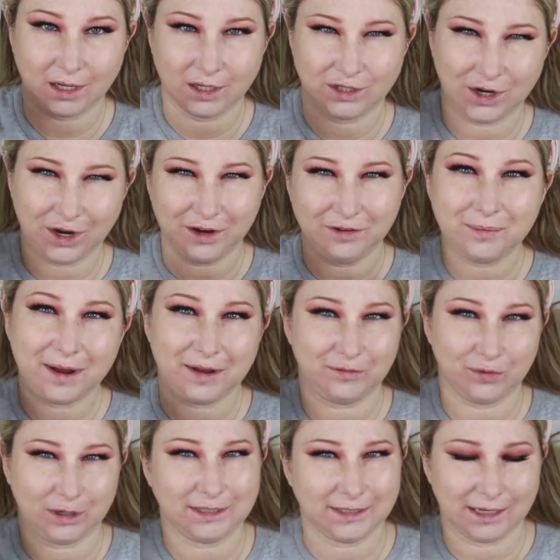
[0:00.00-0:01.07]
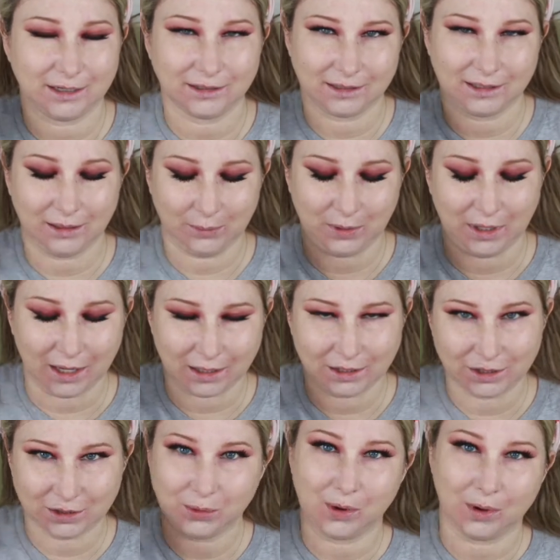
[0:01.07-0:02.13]
Sorry if my voice sounds sleepy, I
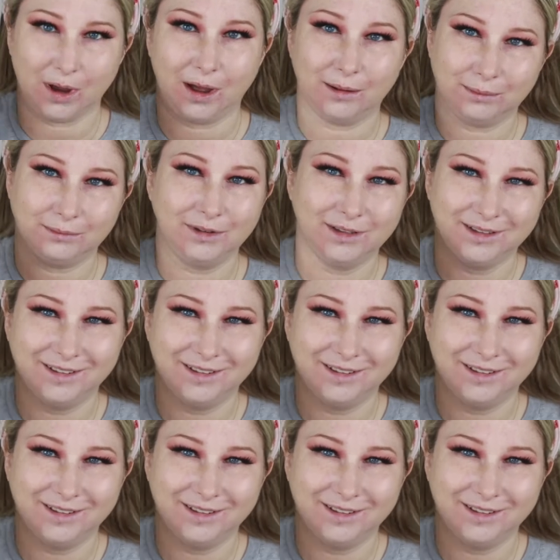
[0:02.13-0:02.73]
just woke up.